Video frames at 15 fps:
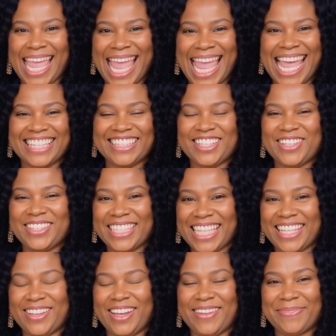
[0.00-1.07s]
Ask your
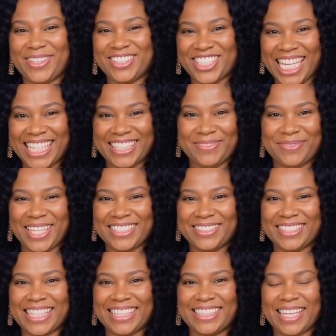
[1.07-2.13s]
lender if projected
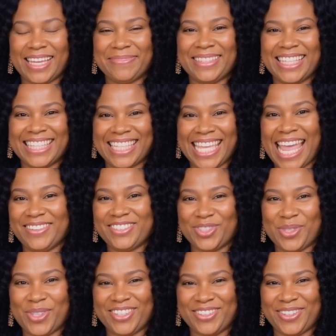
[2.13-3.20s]
rental income can count
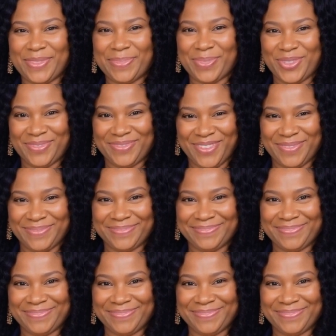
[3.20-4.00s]
toward your approval.